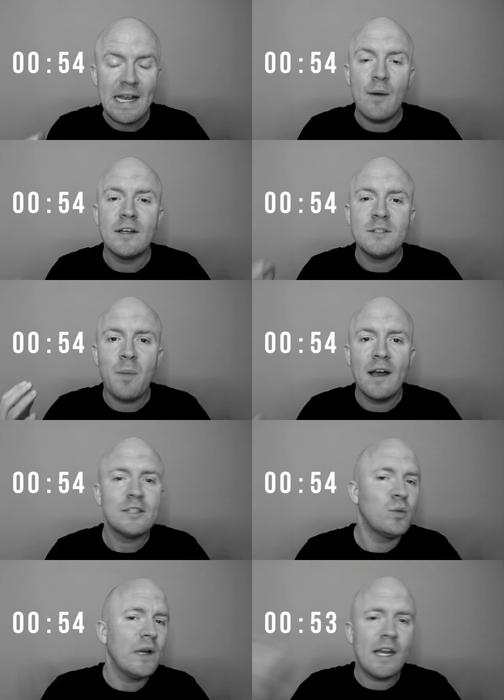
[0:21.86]
Now, as
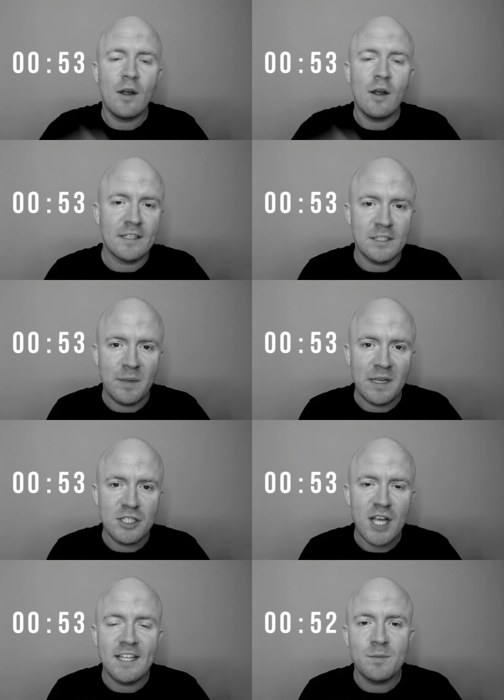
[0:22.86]
buyers, we don't like to be
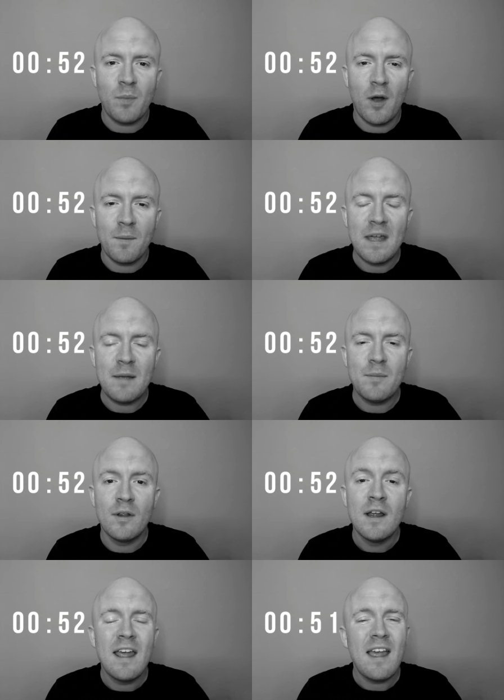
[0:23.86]
chased by people.
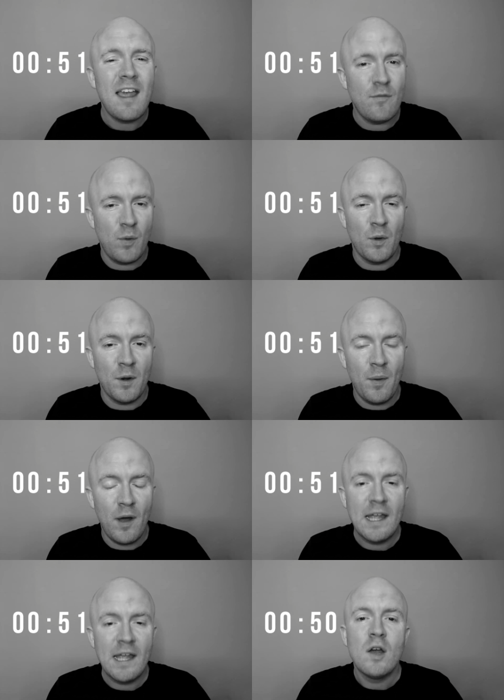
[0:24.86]
If we want to
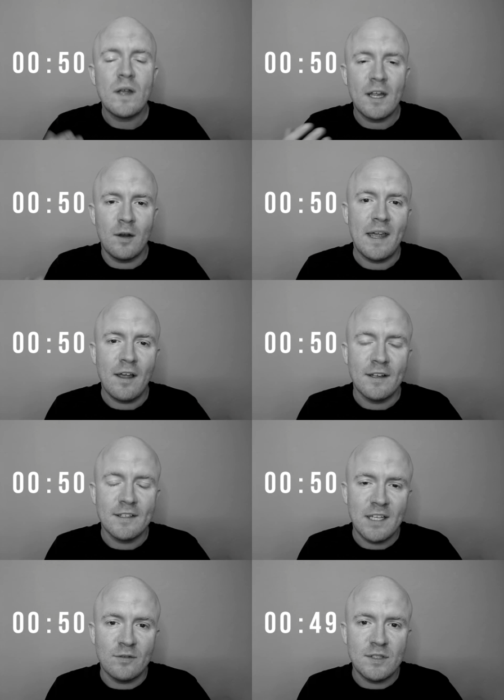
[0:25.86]
buy, we're going to make
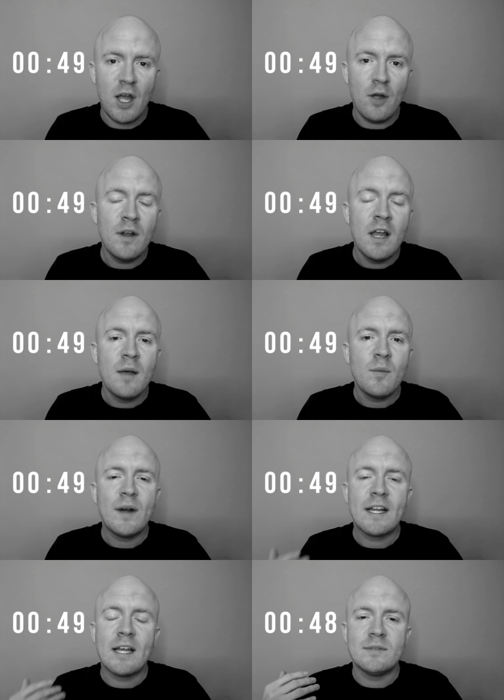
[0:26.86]
ourselves known. But
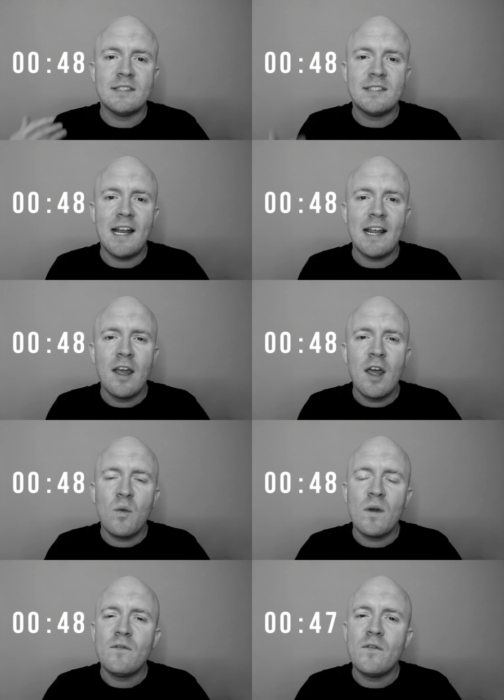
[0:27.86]
when it comes to selling,
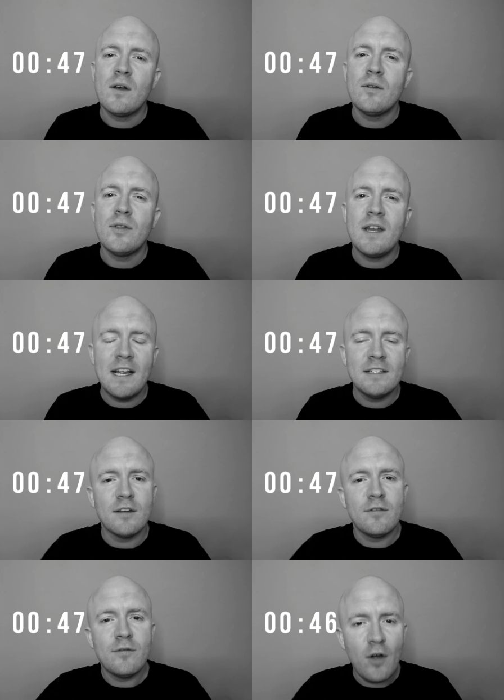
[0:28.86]
we feel the need to
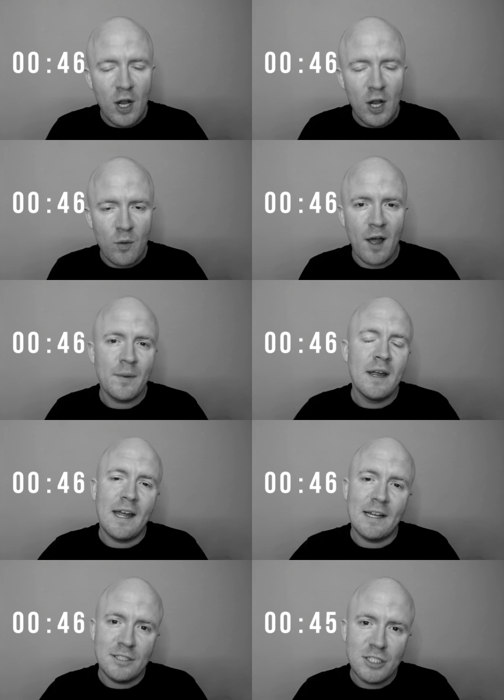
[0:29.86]
follow up
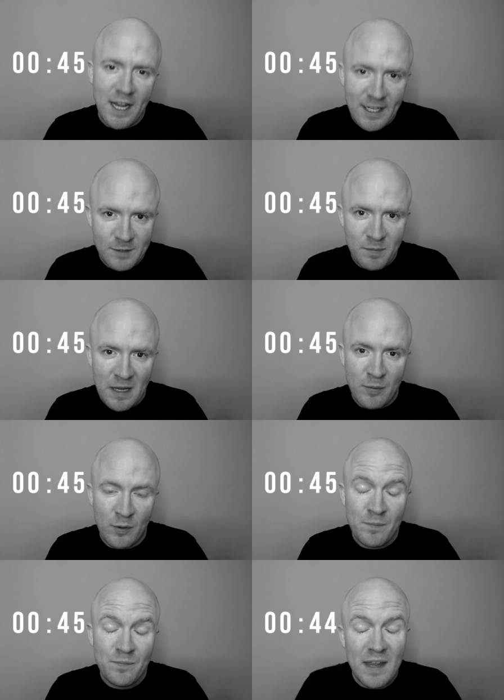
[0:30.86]
and chase
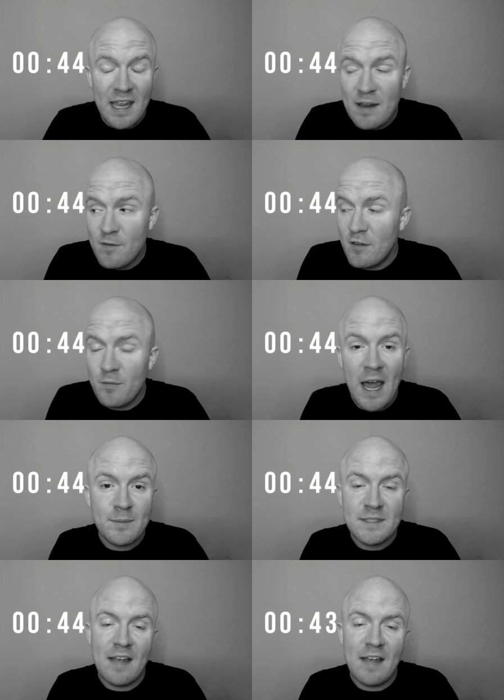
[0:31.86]
people, even if
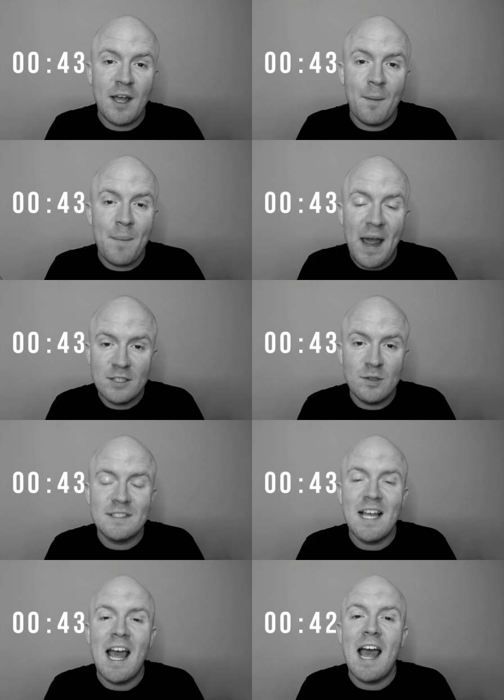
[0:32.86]
perhaps they haven't come back to
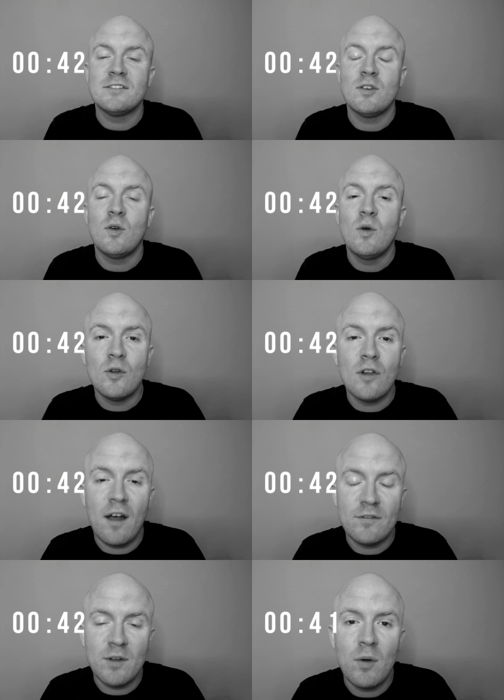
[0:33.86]
us at all
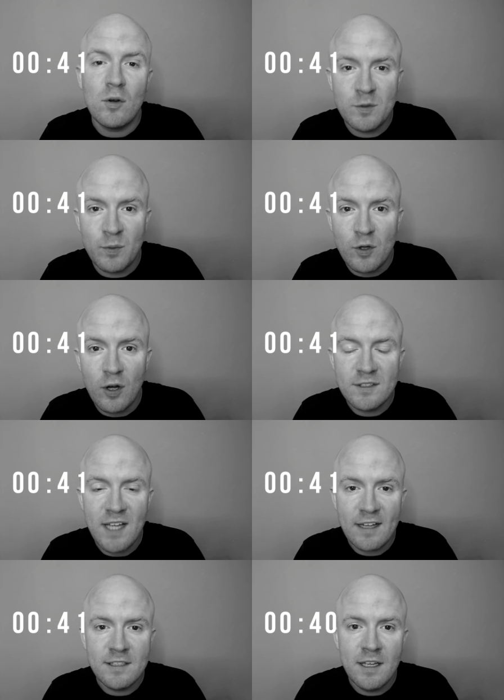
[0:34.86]
after multiple
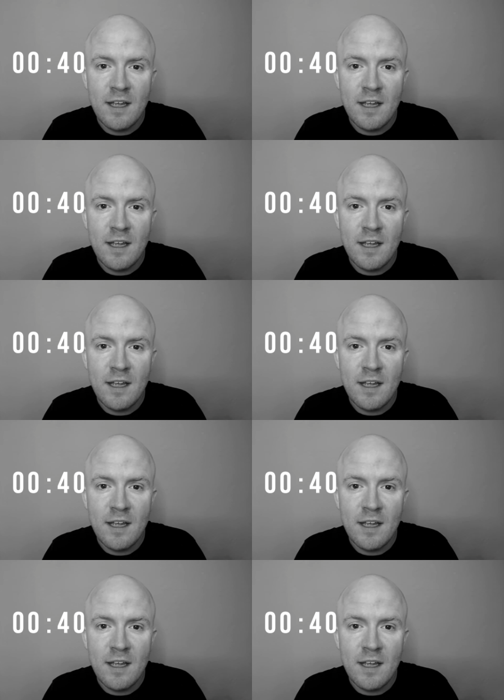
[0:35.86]
contacts,